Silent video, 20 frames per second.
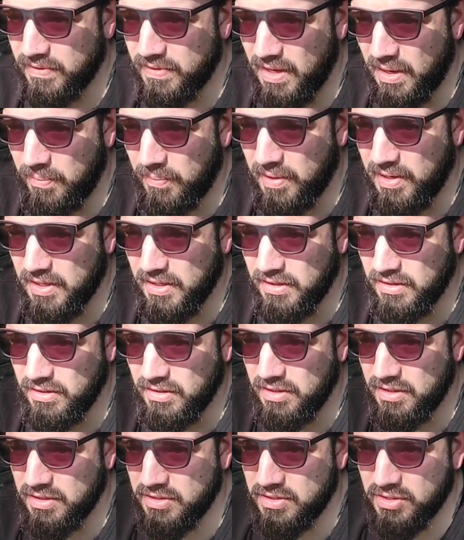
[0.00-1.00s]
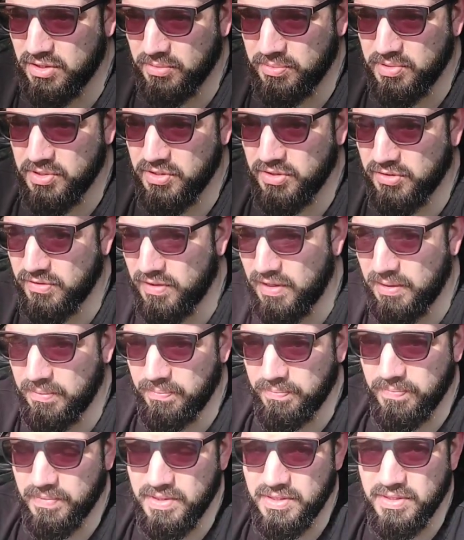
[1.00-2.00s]
That way it stops your
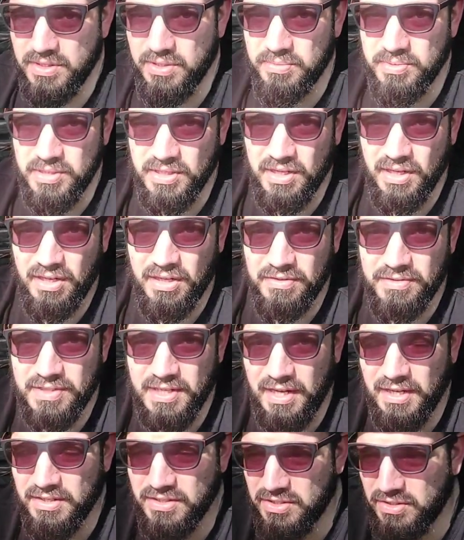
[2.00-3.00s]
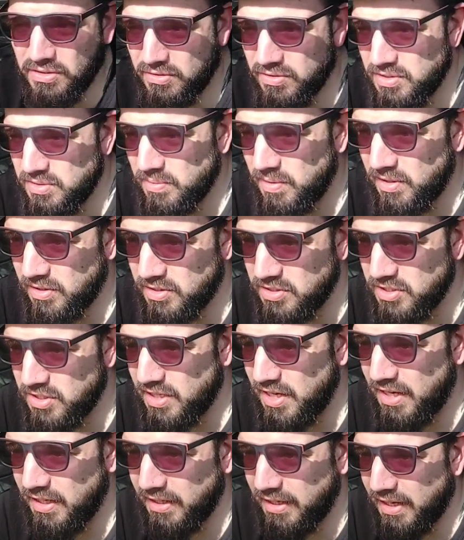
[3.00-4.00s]
calves getting sore as well, because you
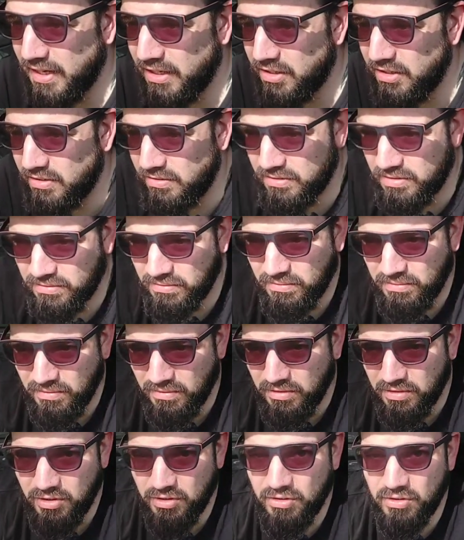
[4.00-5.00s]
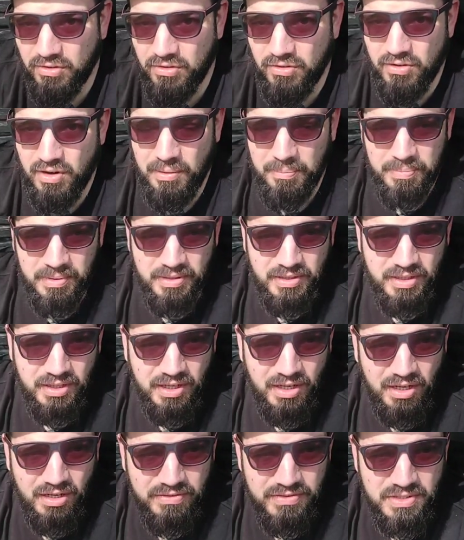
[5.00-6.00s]
can get cramp in your
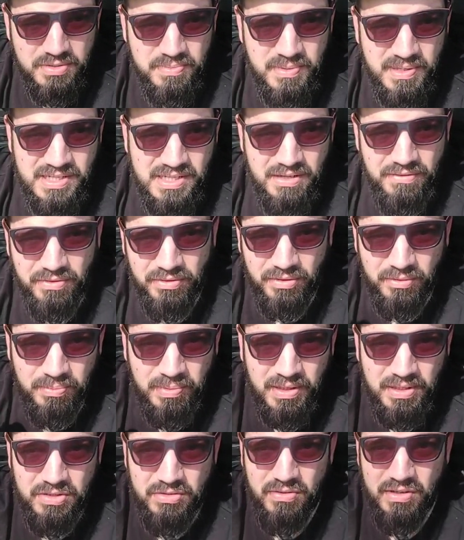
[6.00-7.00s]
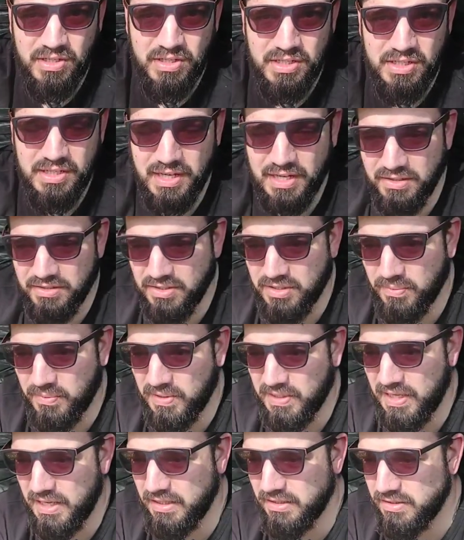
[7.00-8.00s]
calves, especially if all the blood's rushing down to
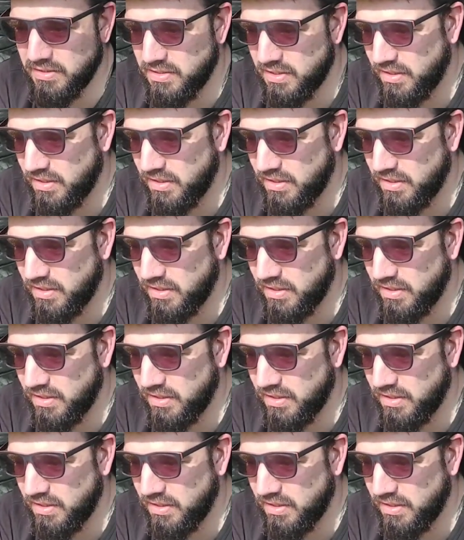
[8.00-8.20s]
one end.